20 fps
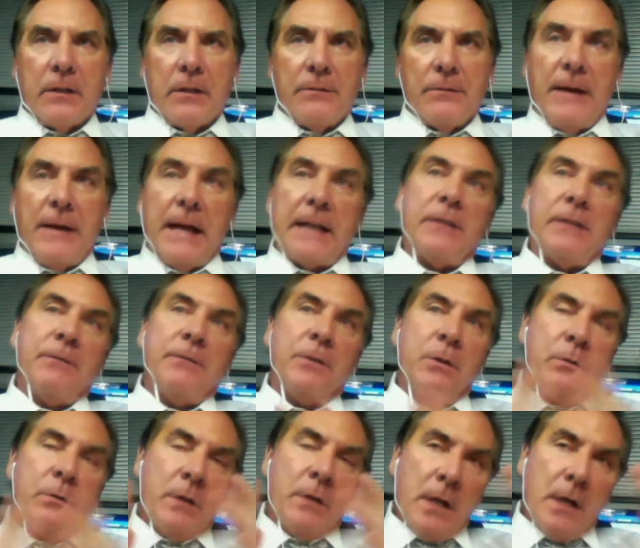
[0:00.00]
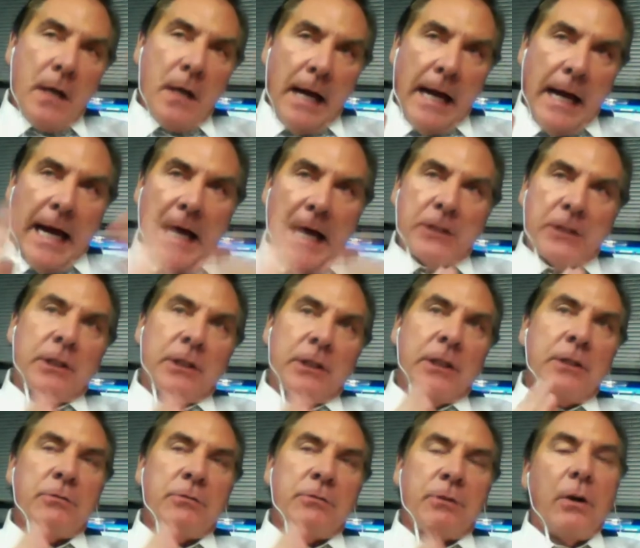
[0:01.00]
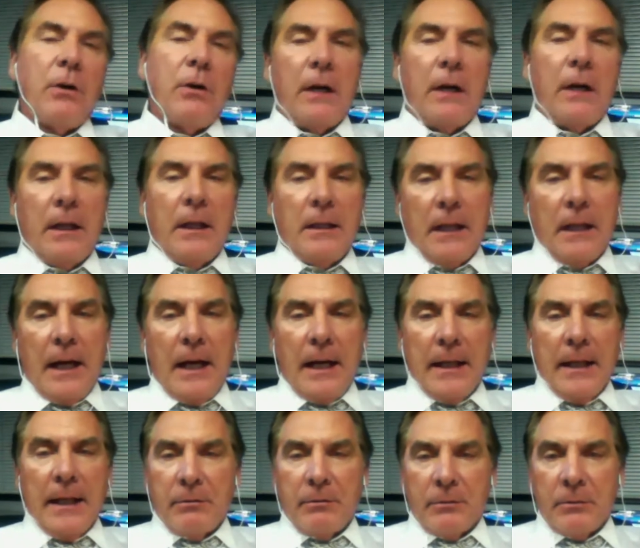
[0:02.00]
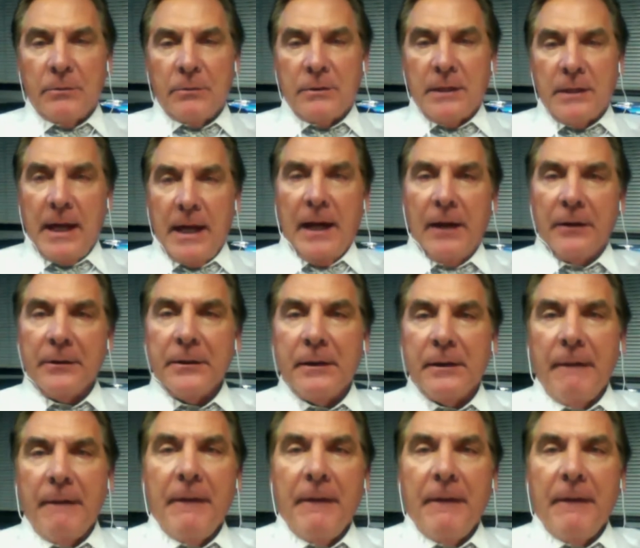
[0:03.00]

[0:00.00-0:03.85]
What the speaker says: In fact, if you actually draw a line through town,